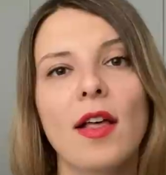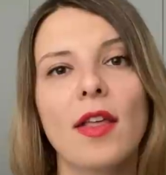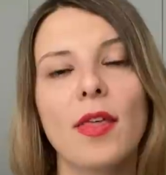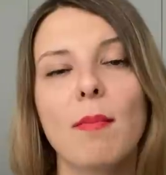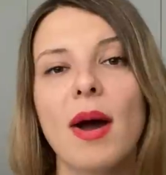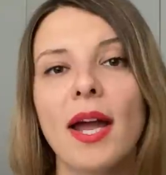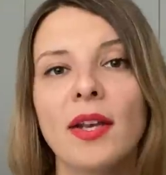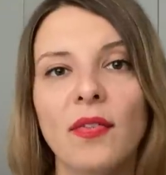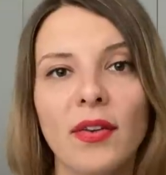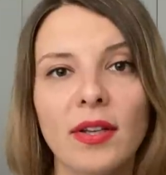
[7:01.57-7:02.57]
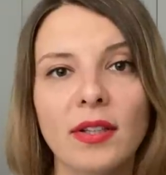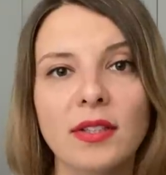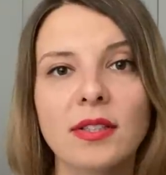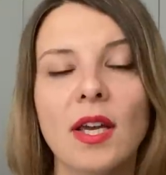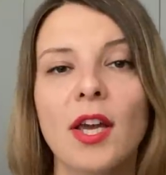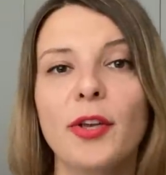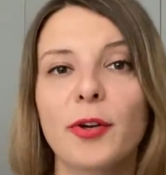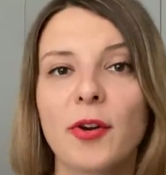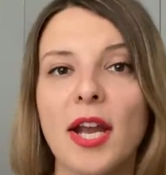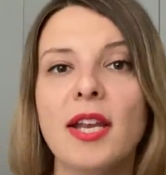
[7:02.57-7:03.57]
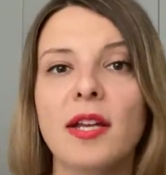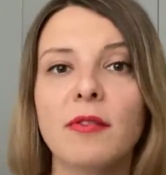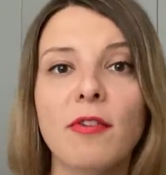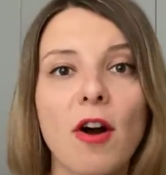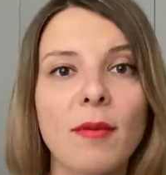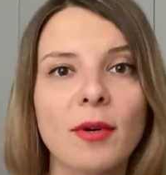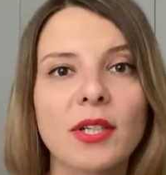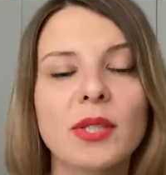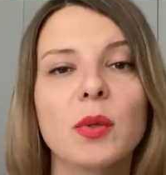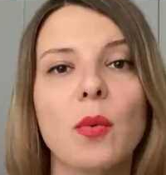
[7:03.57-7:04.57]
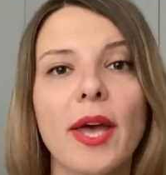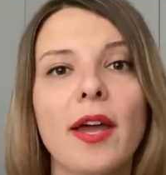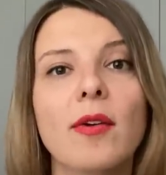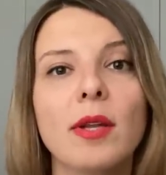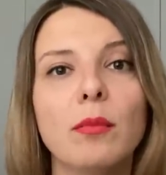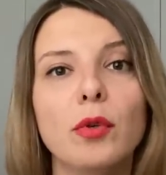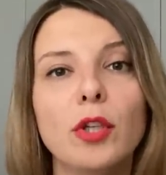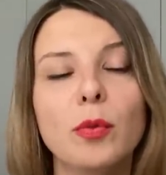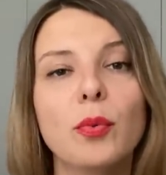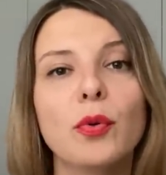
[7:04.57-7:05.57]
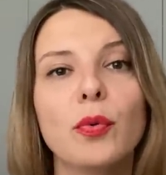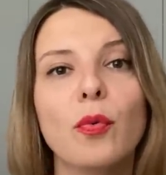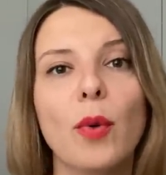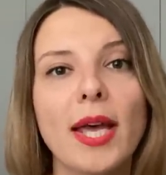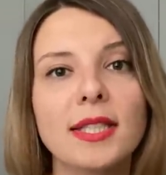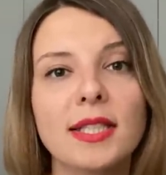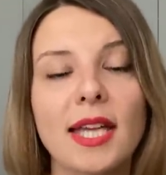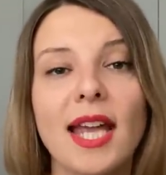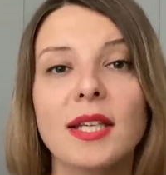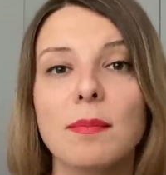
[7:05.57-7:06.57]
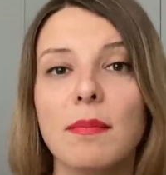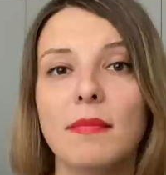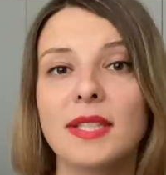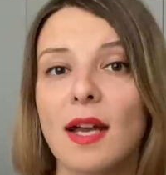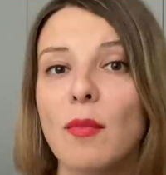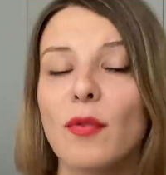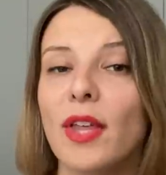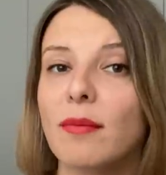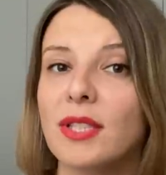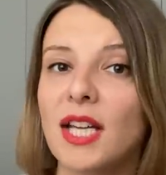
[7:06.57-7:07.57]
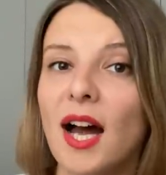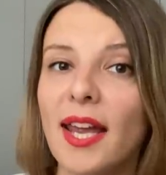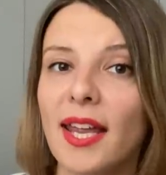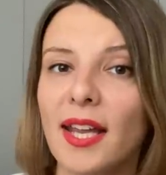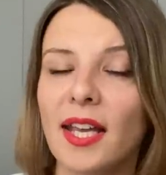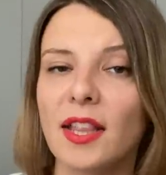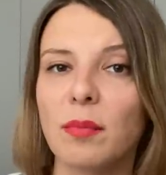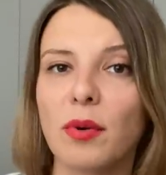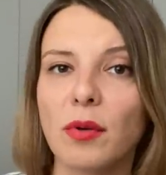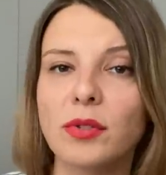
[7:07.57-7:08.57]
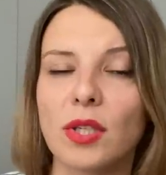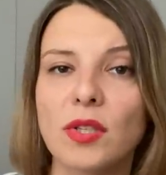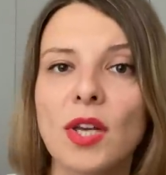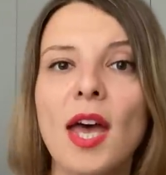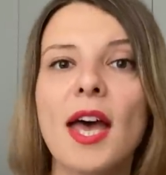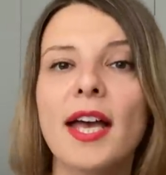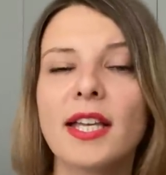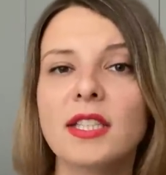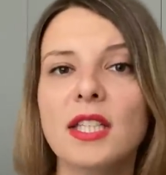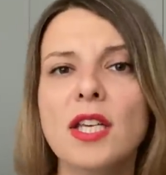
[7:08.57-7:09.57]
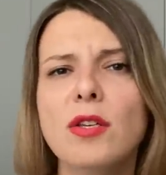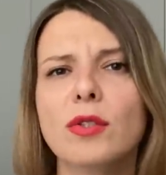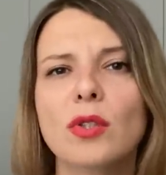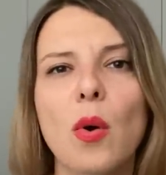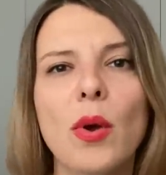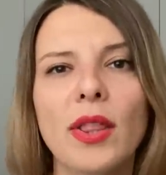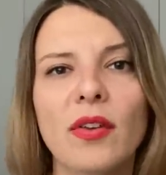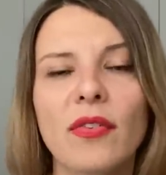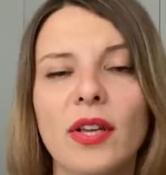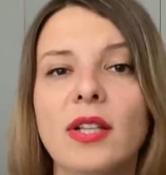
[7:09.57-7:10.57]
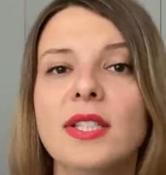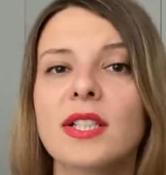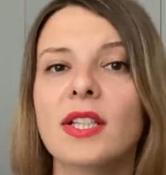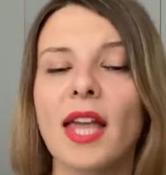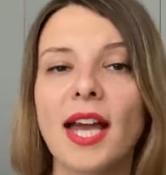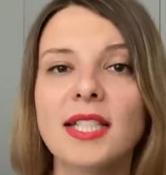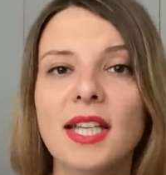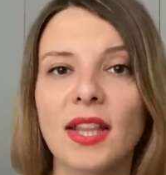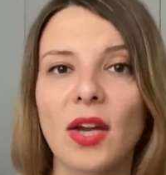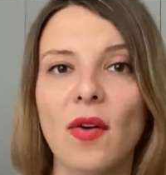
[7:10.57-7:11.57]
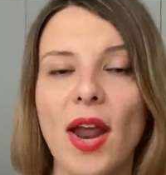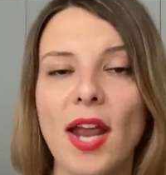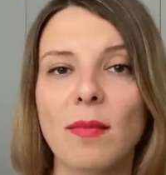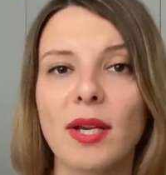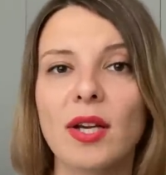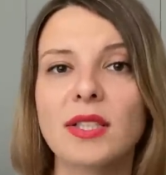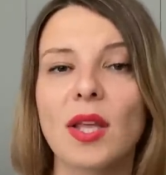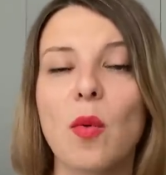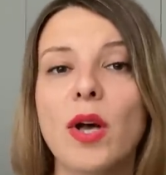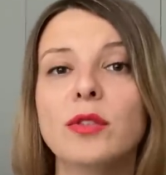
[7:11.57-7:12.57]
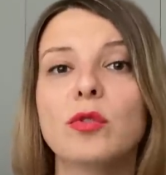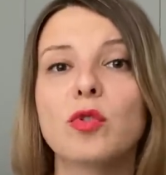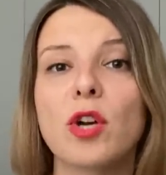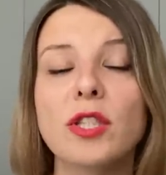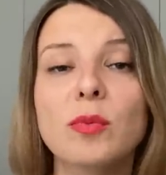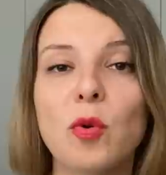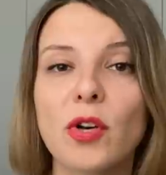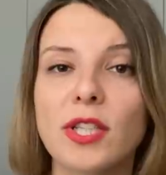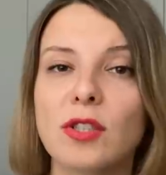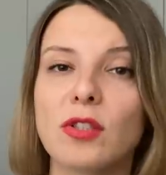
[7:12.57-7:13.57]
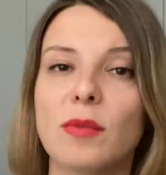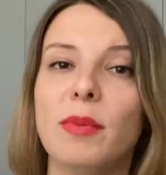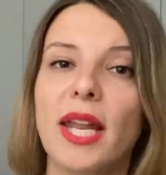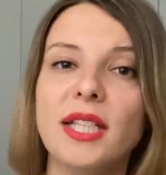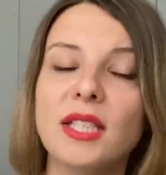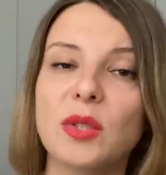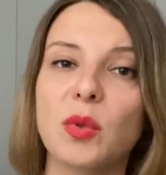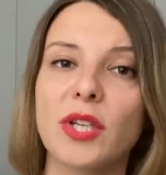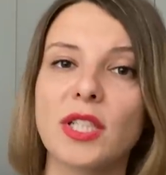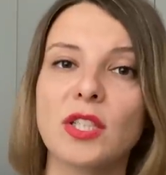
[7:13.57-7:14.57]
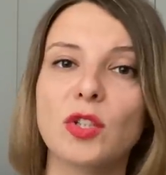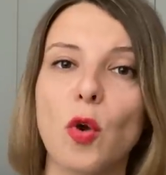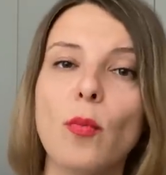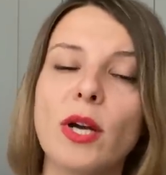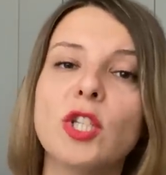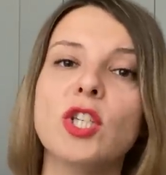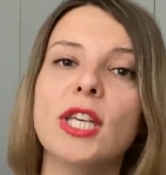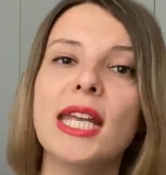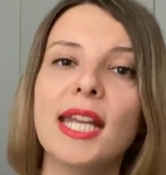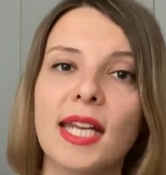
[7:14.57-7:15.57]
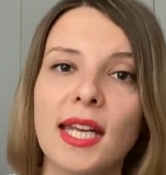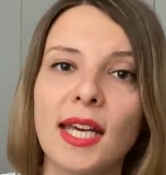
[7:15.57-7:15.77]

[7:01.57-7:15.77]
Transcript: the minefields, Ukrainian farmers wearing bulletproof vests and some of them dying in the process continue sowing the fields, collecting the grain because they want to transport it to the places where it is so much needed.